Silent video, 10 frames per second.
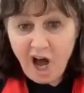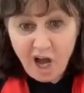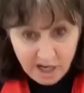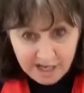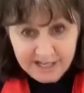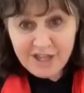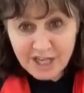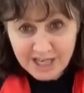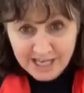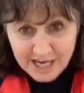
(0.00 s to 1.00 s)
are learning
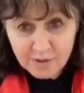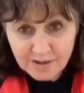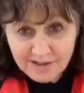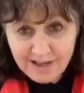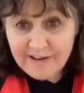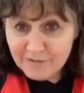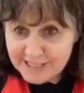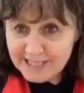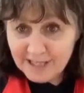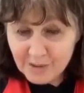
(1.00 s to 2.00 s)
Think Equal,
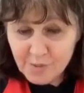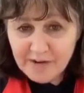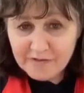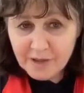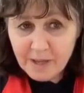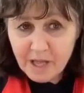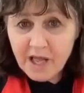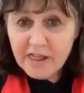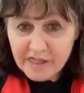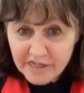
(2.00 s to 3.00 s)
every single one of them.
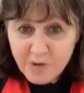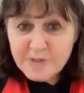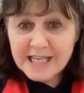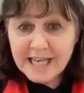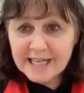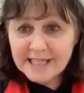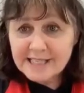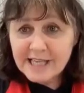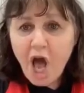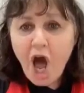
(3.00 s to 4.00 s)
Those
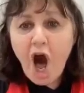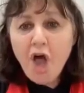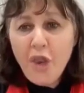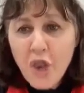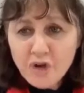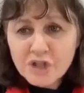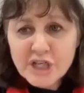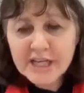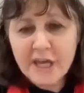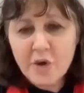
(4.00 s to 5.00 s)
kids are not
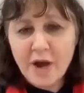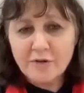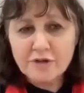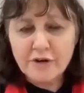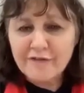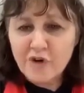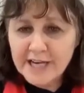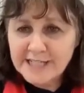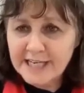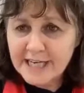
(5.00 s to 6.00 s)
going to go out on a
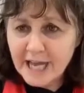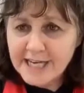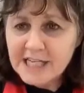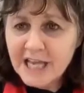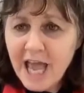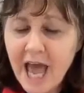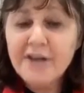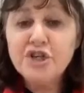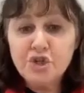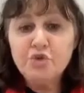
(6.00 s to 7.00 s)
Friday night
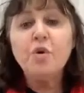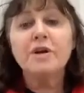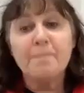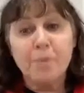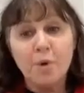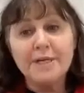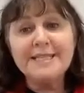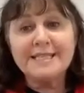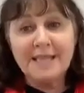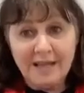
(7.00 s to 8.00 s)
and do what
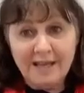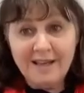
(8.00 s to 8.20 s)
boys